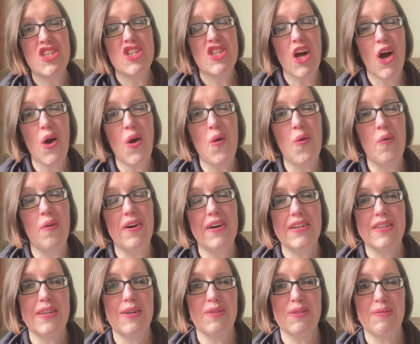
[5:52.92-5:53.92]
So
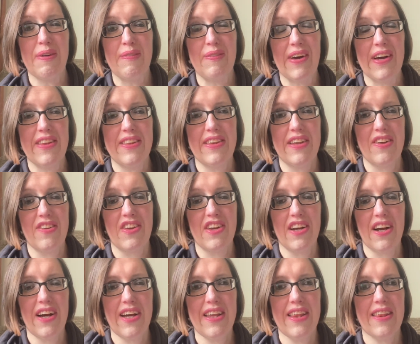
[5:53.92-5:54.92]
it was my birthday on the
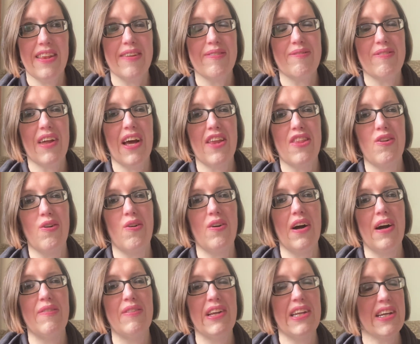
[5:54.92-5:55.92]
9th. I thought
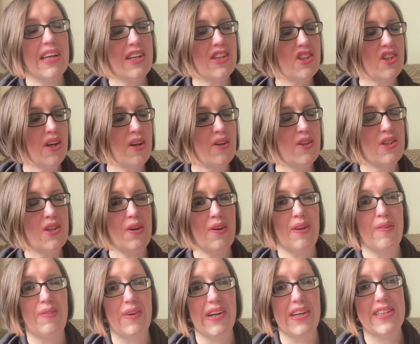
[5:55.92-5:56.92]
I'm only going to show you two of
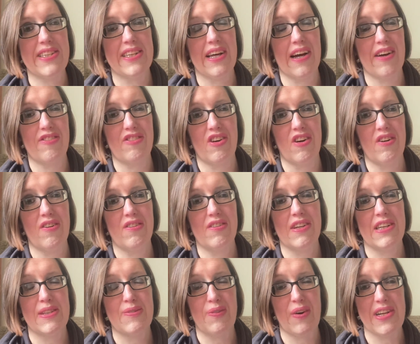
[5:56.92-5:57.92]
the books that I've got
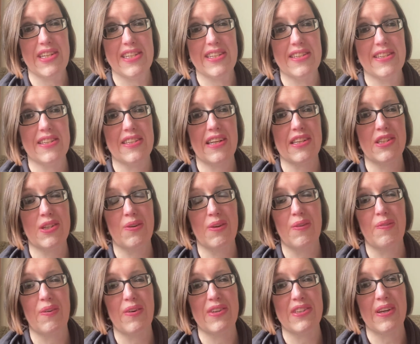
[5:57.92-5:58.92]
as presents and two of the
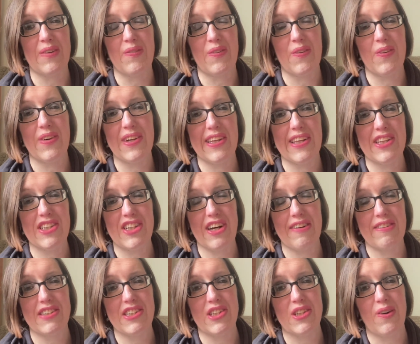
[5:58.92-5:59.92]
books I bought in the
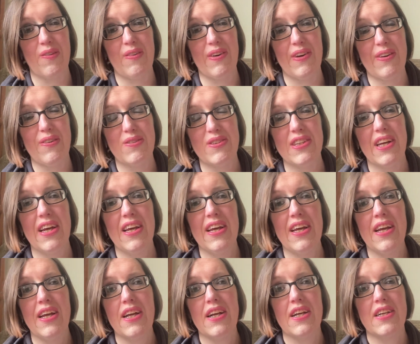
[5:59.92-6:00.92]
charity shop hills,
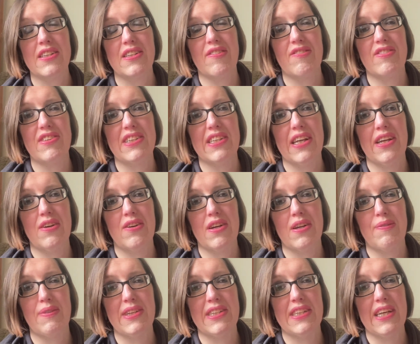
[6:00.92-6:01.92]
because obviously you're going to
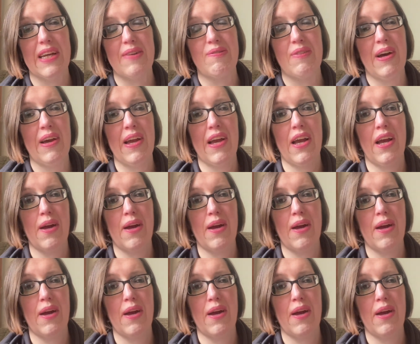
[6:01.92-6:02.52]
be seeing my big